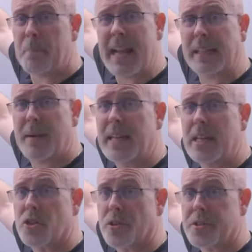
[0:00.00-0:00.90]
paying them any
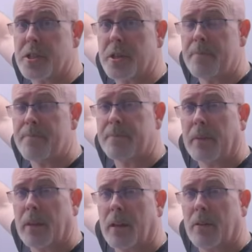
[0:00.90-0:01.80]
interest,
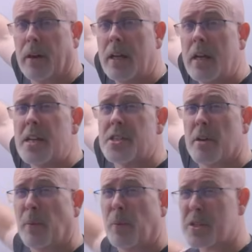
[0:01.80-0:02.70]
right? So